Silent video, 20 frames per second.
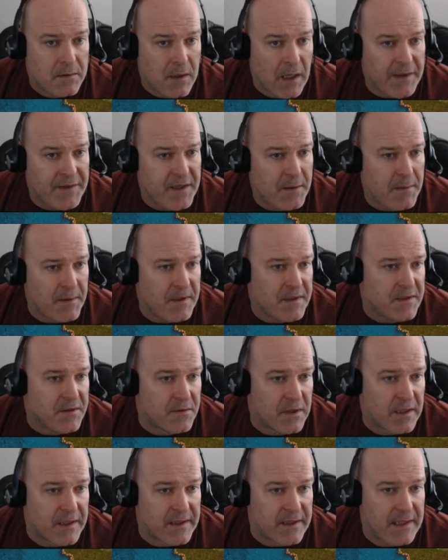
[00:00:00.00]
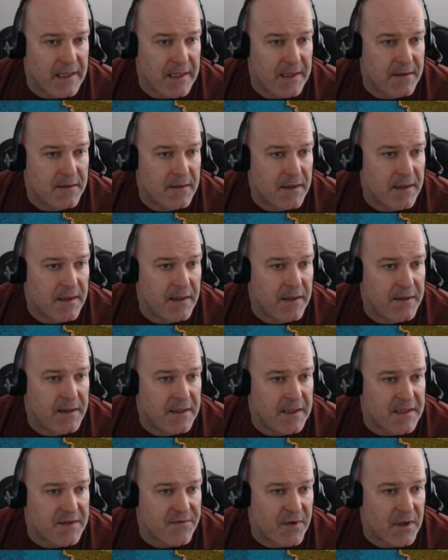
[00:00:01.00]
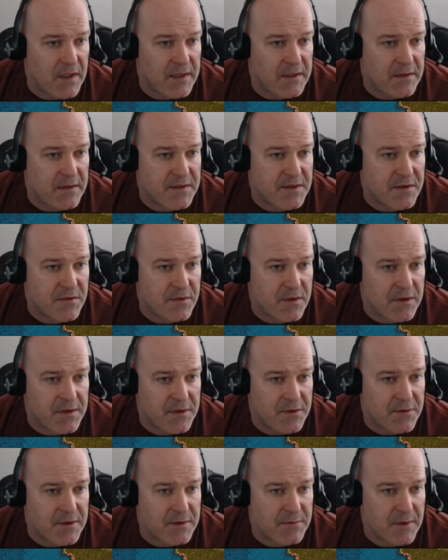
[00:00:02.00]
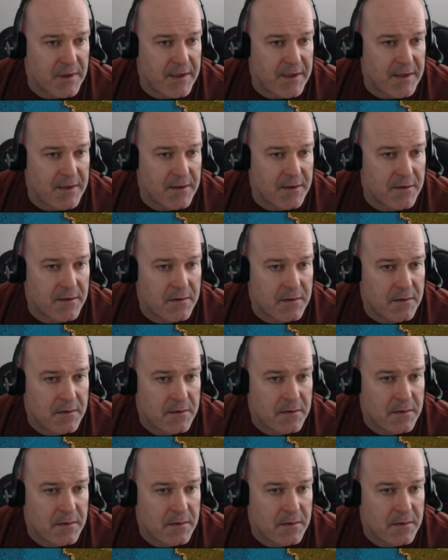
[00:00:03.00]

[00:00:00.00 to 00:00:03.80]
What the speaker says: I think we could do it like that. I think that's fine. Let's do it on the grid right here.